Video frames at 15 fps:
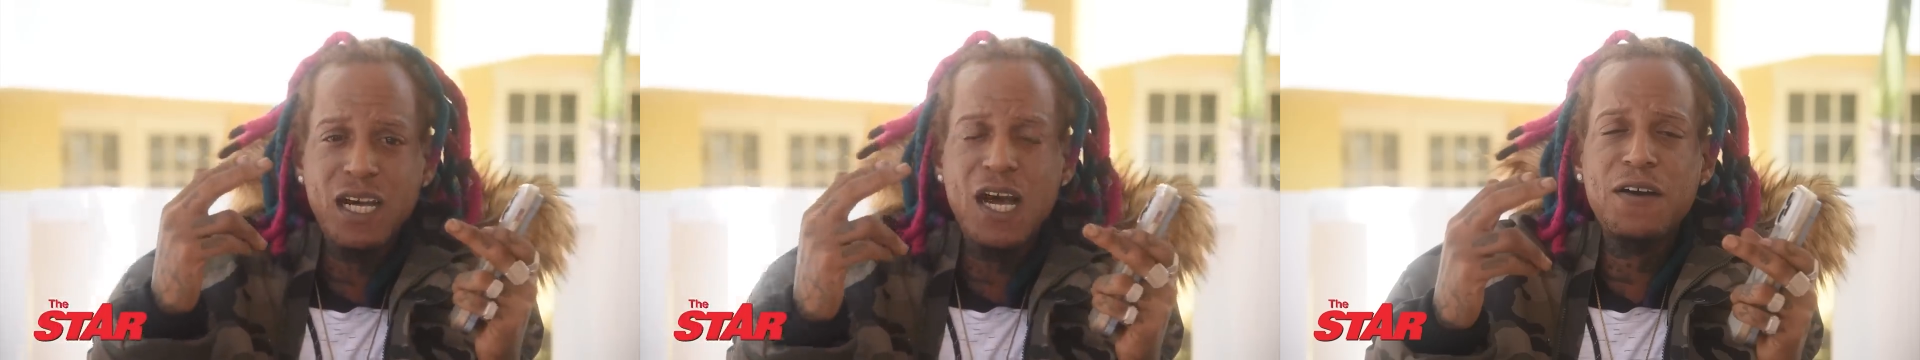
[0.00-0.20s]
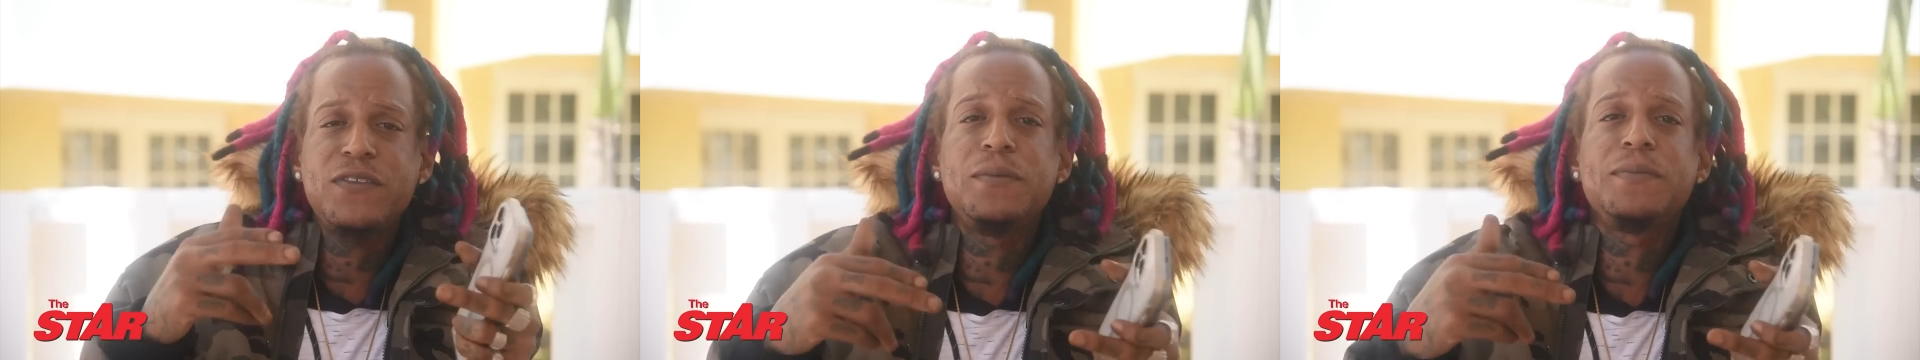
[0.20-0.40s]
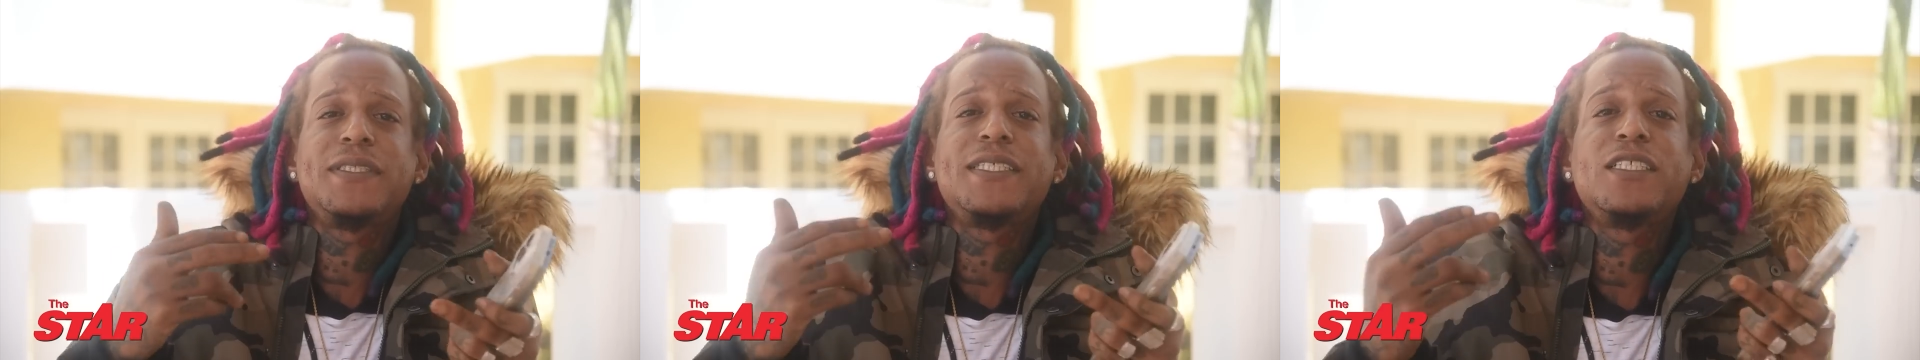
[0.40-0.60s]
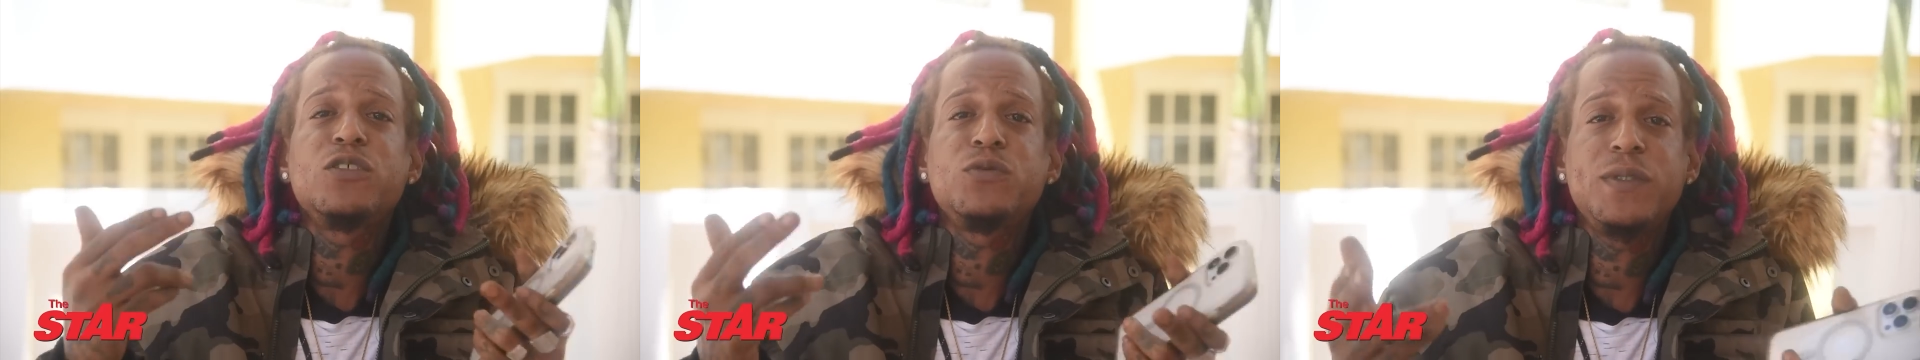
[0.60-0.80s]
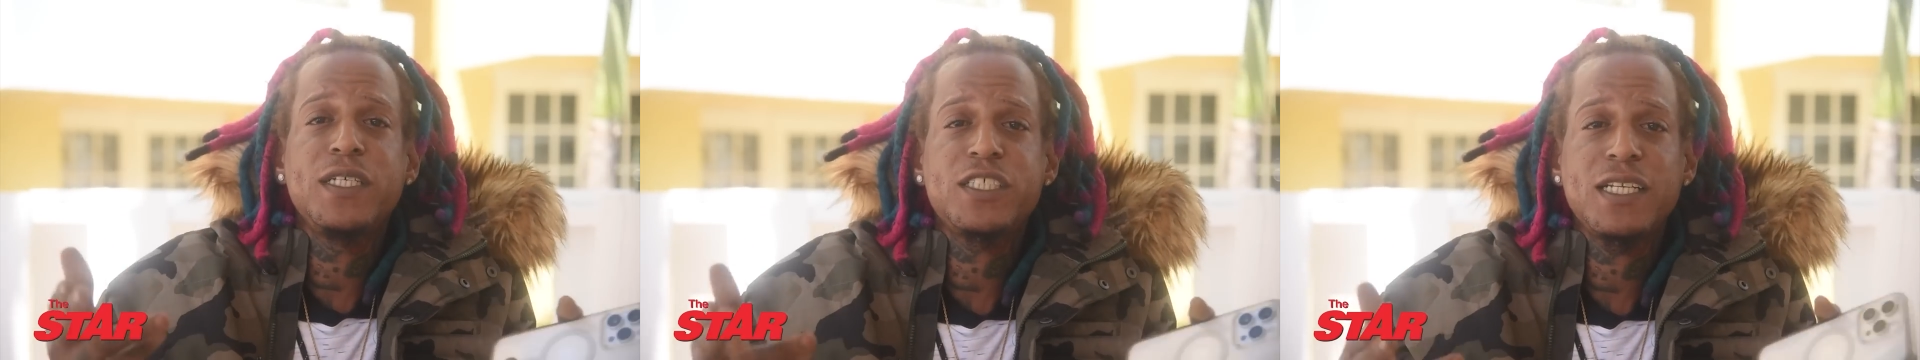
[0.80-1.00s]
have them
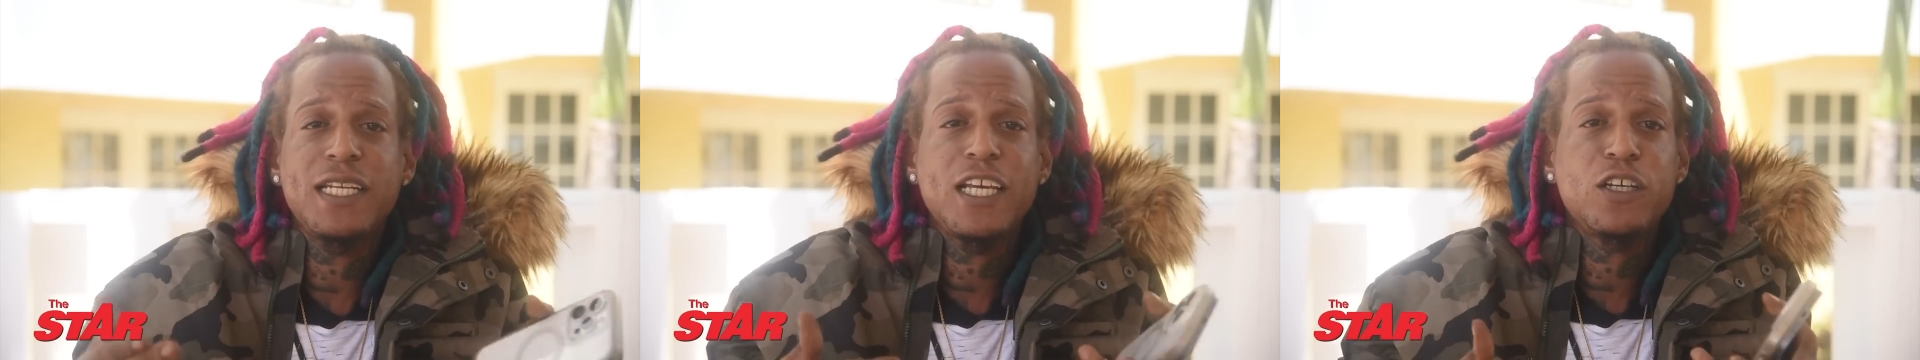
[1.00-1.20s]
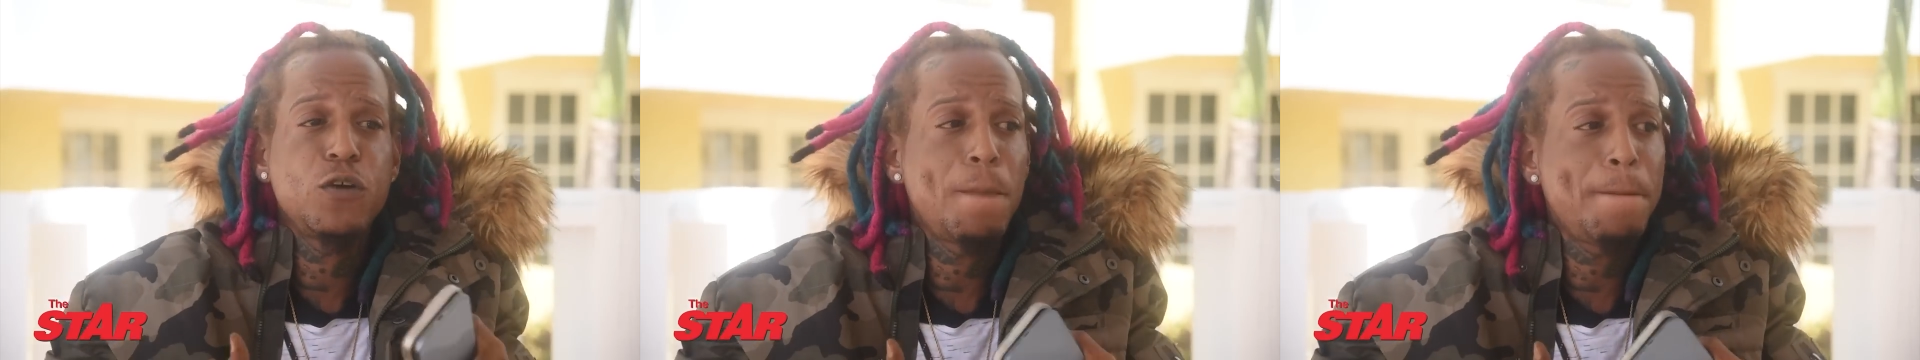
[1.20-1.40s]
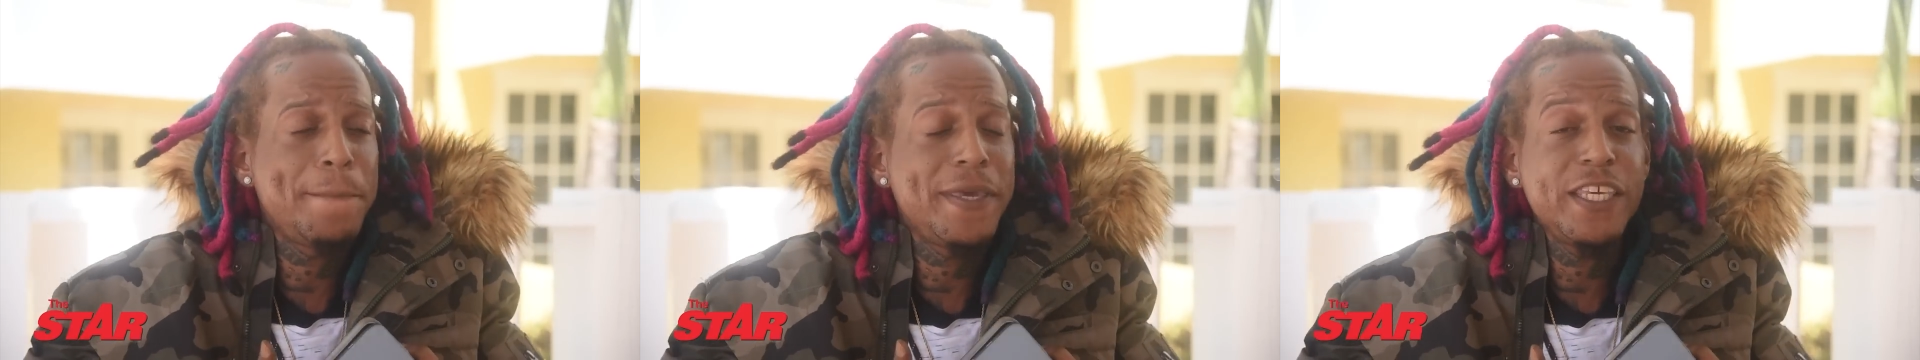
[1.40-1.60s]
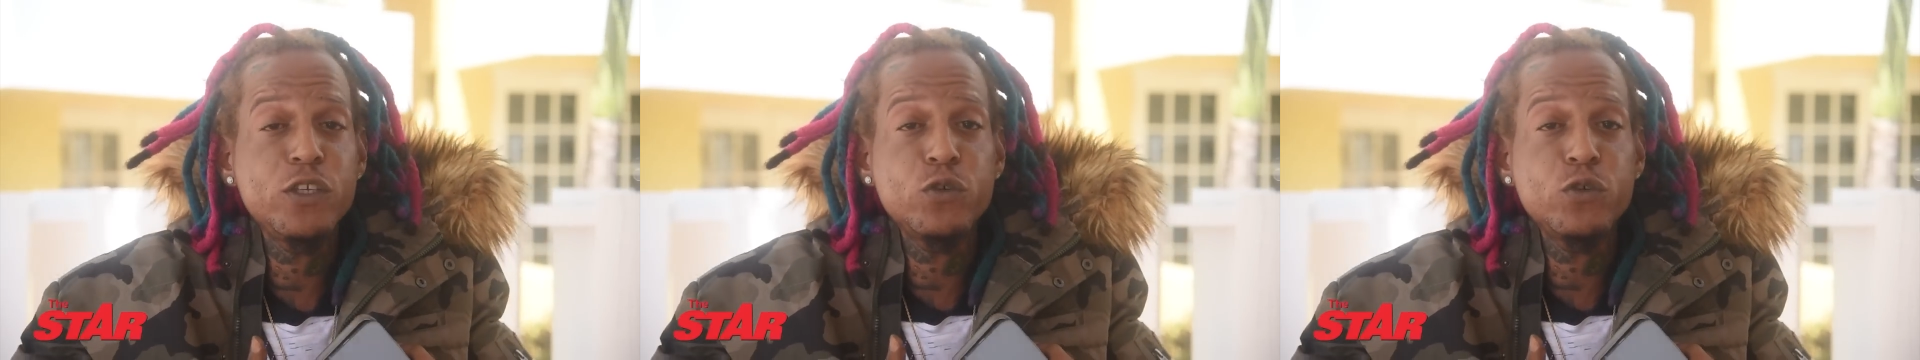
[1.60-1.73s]
situation like me